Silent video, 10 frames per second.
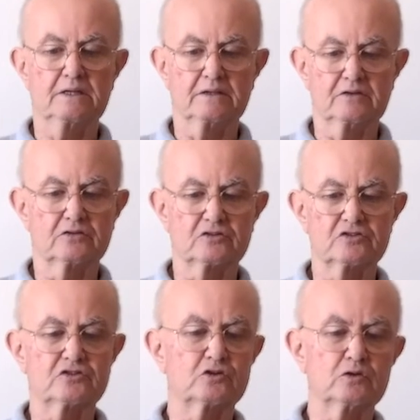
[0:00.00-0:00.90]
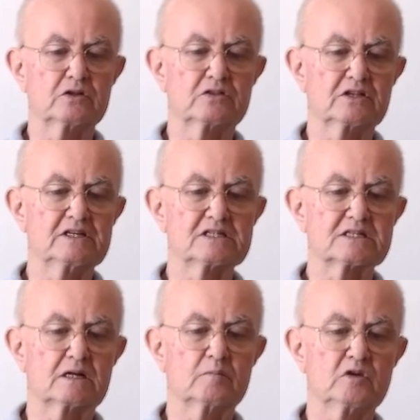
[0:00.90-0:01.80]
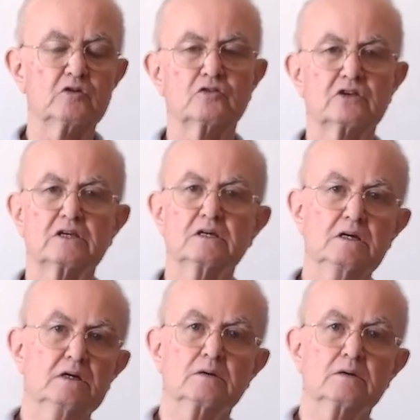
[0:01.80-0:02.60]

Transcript: These are just 2 of the things that I'm using,